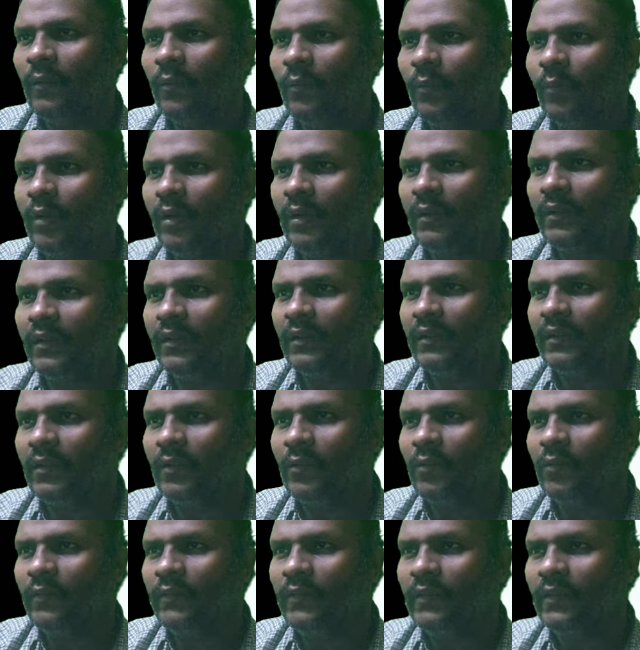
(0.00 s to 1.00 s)
what that
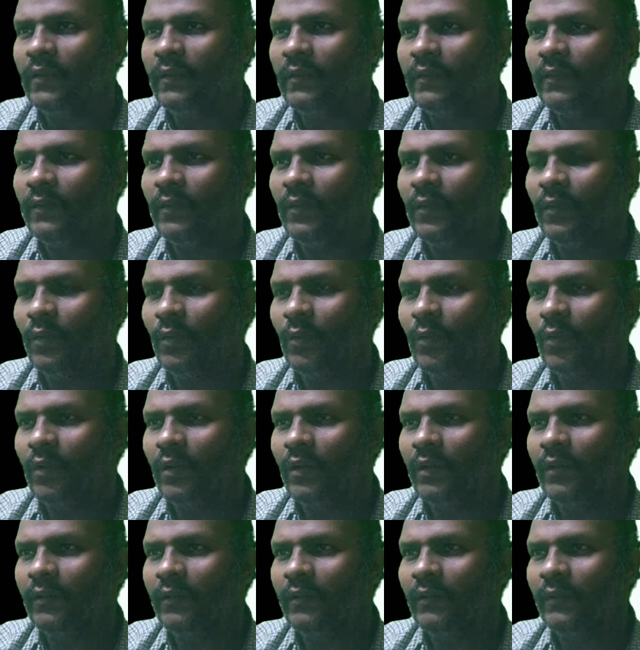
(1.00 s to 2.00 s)
counts is
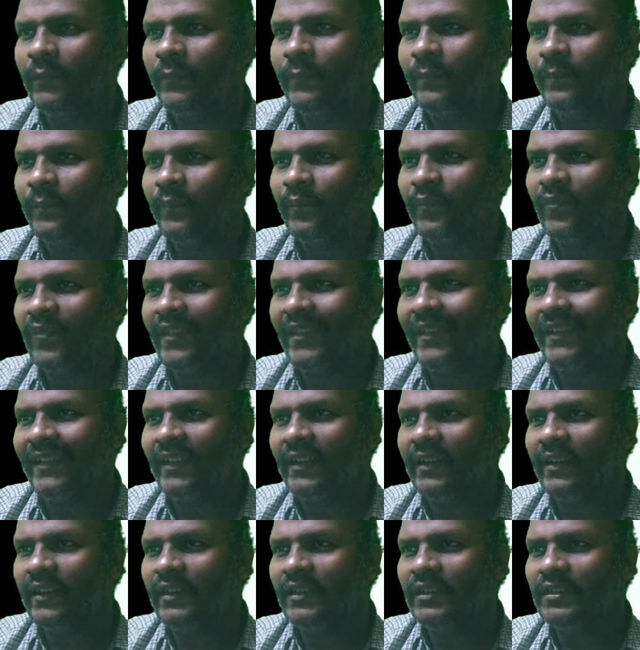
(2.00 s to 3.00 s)
Hören,
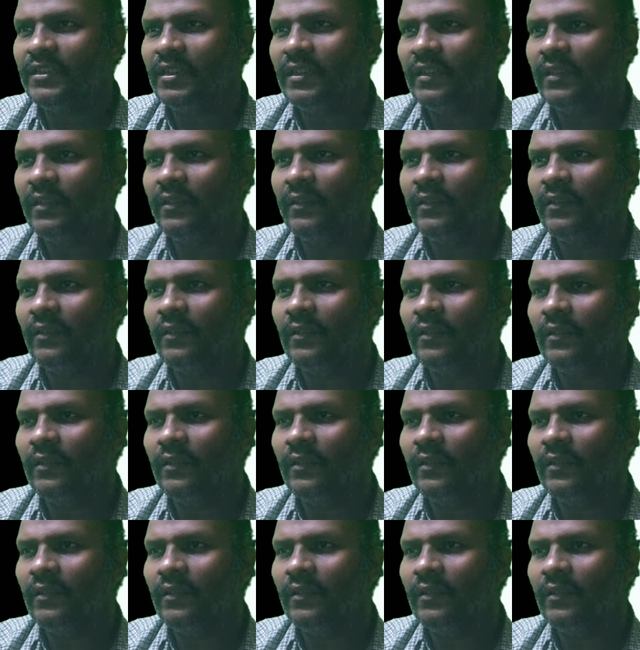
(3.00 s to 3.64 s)
Riechen